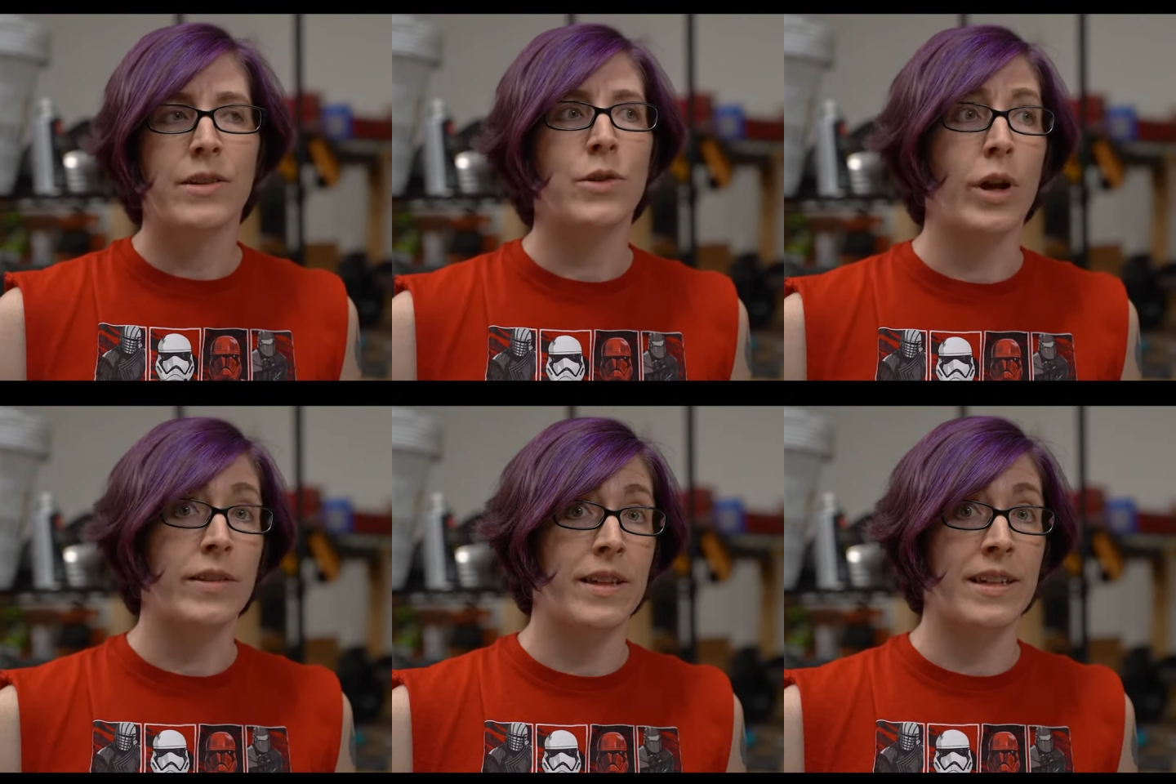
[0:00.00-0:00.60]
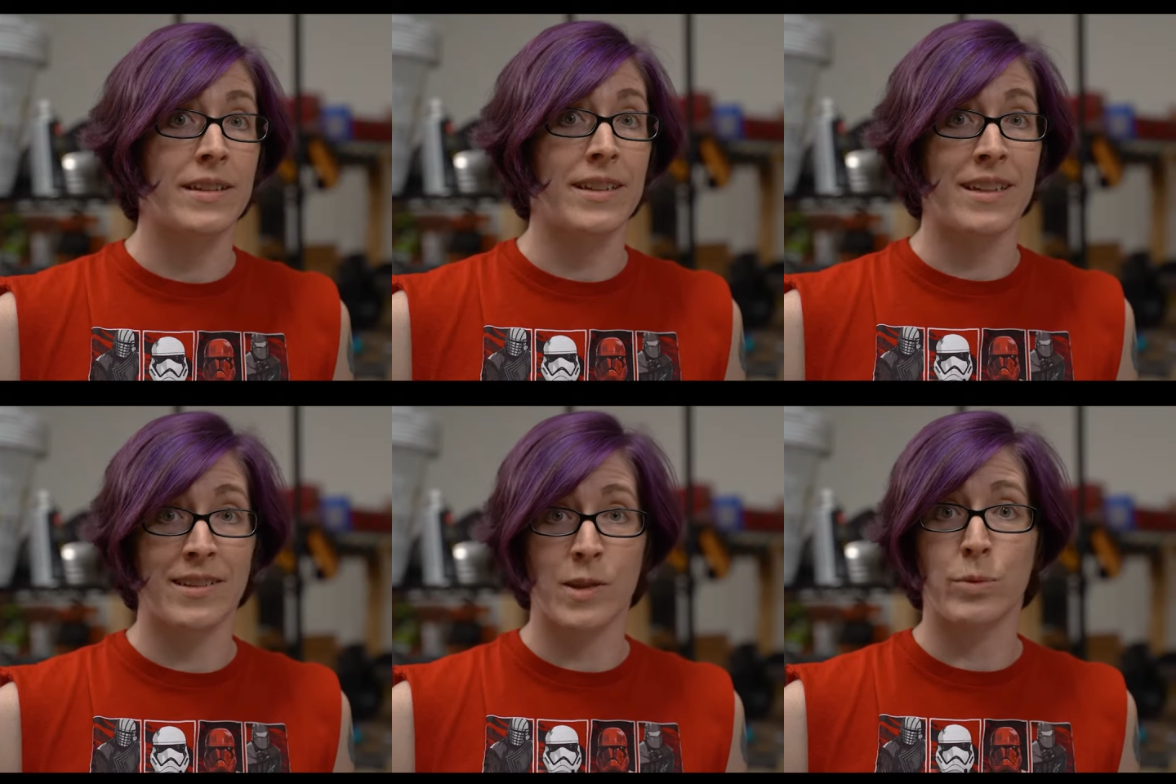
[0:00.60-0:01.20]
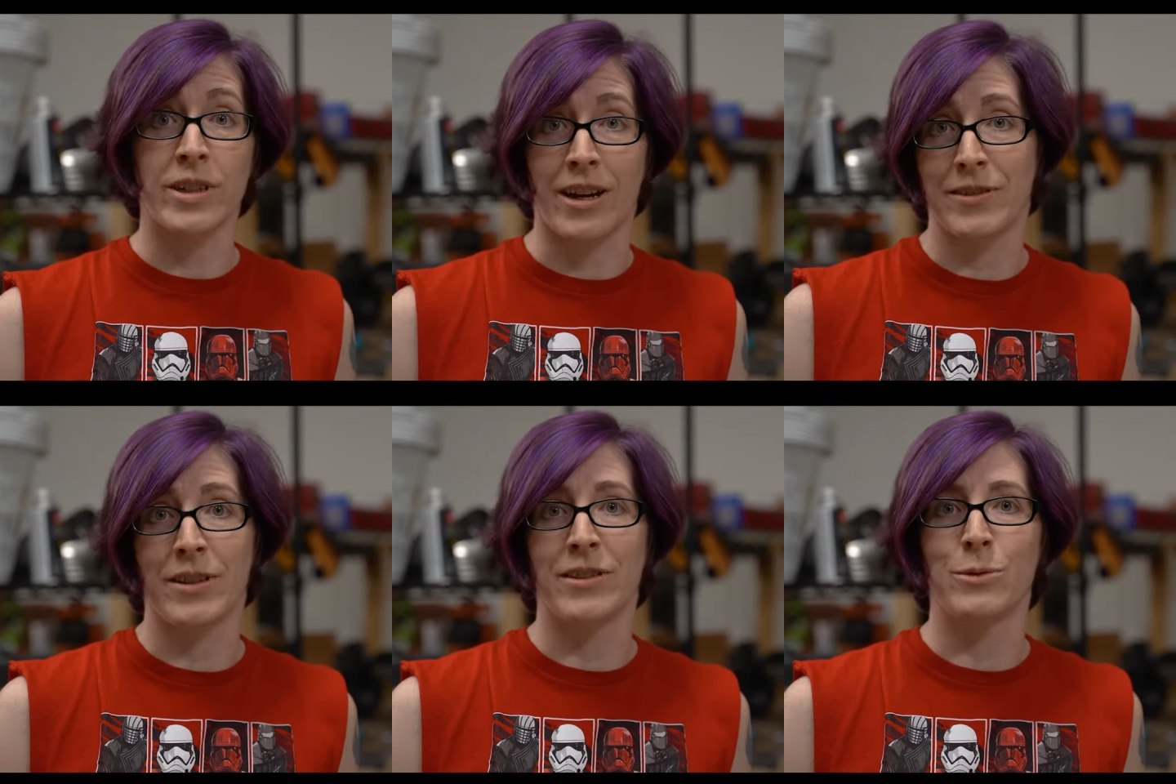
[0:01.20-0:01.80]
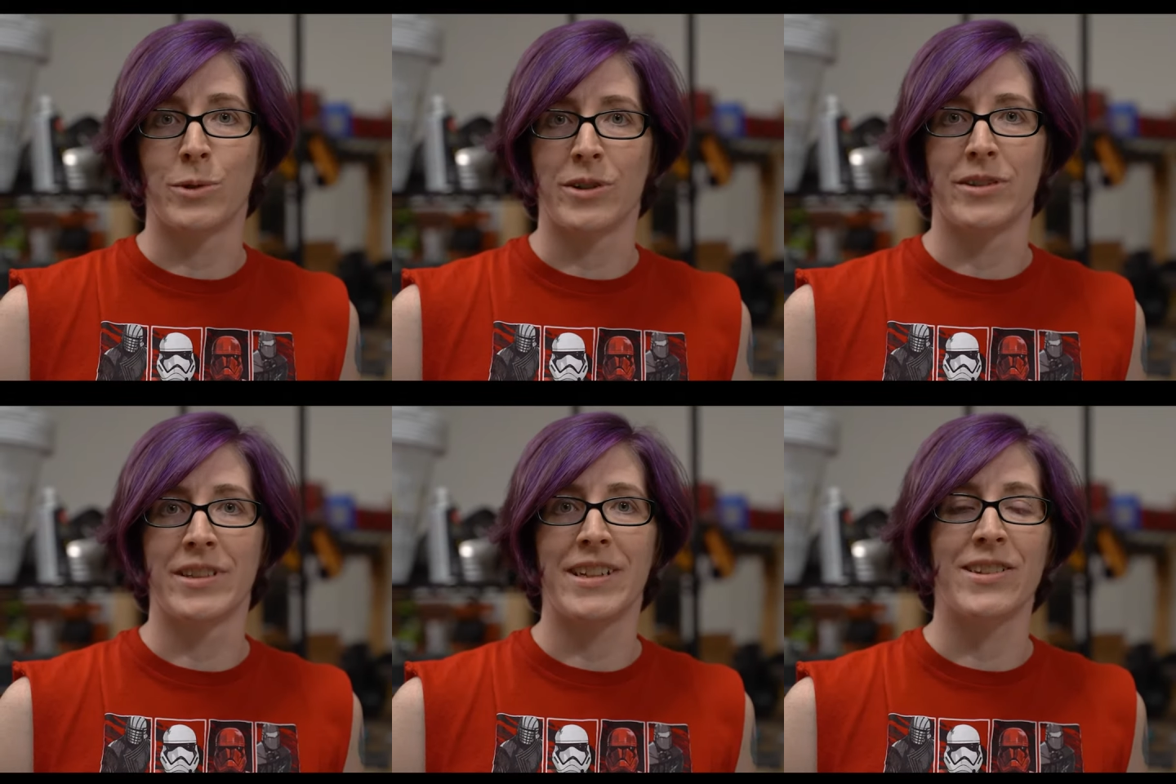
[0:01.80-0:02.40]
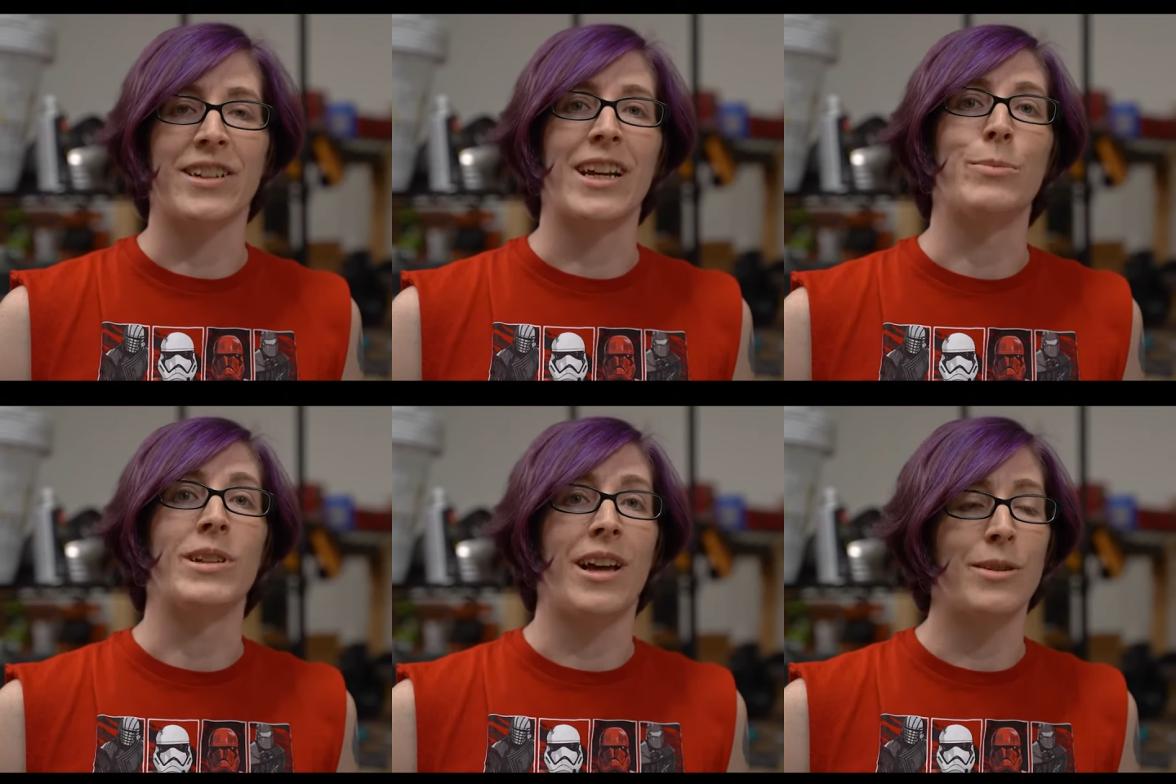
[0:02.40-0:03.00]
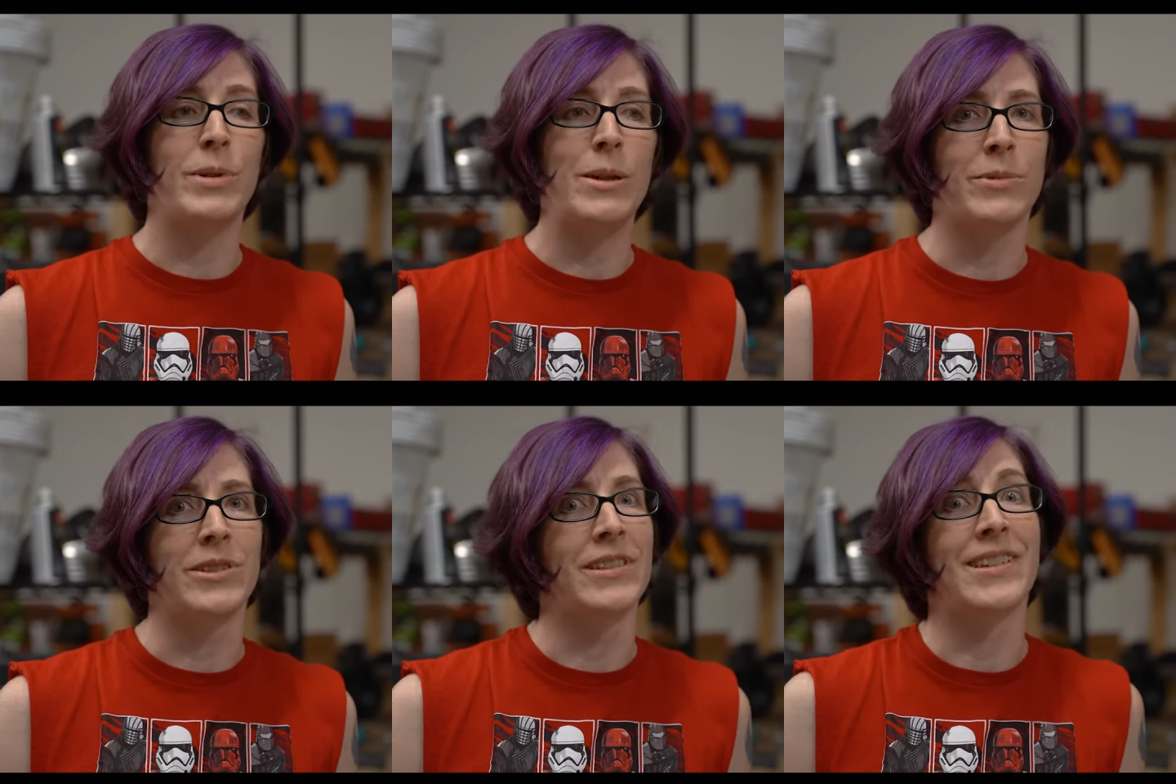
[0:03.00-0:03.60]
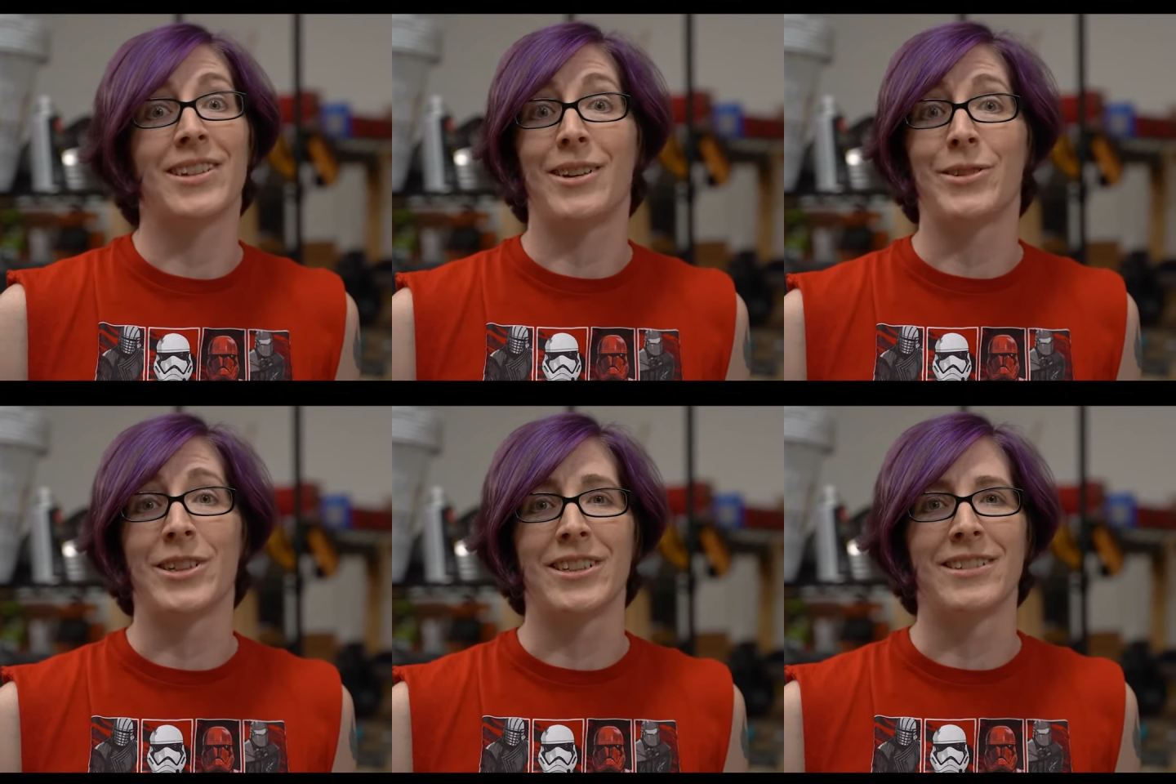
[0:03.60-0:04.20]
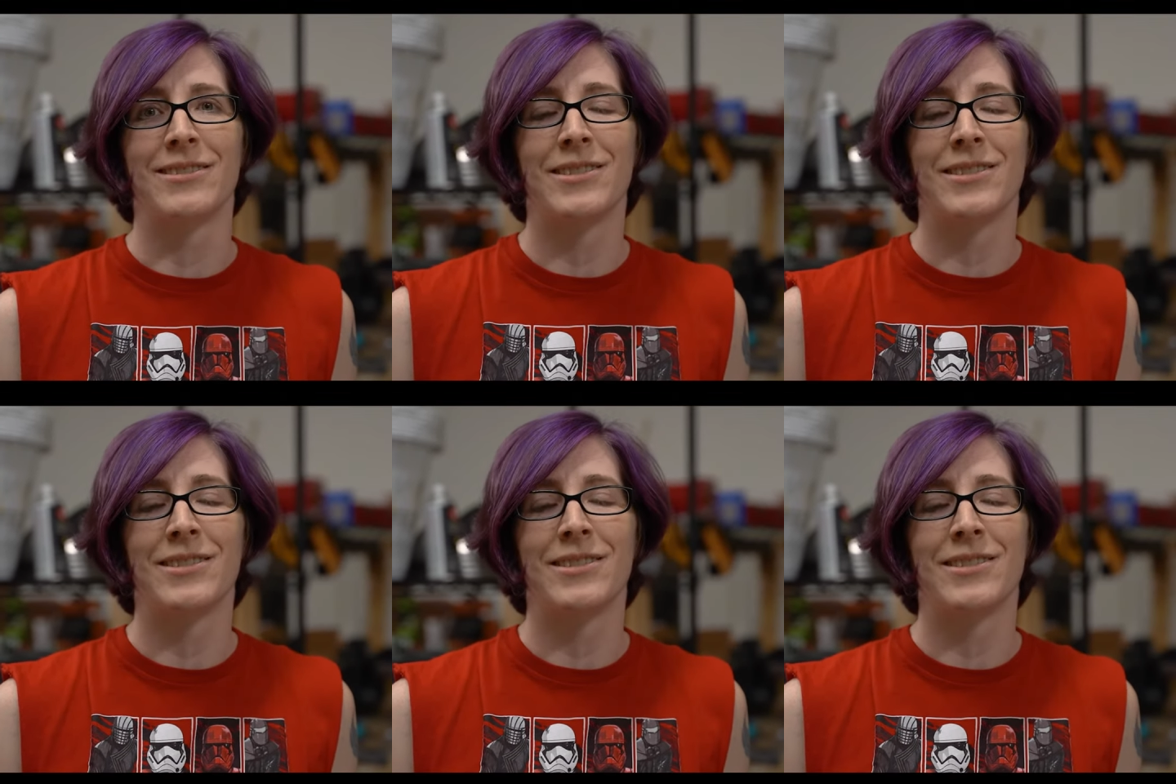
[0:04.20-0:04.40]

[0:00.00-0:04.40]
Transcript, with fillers: So I think getting this book out there in the world is going to help a lot of people discover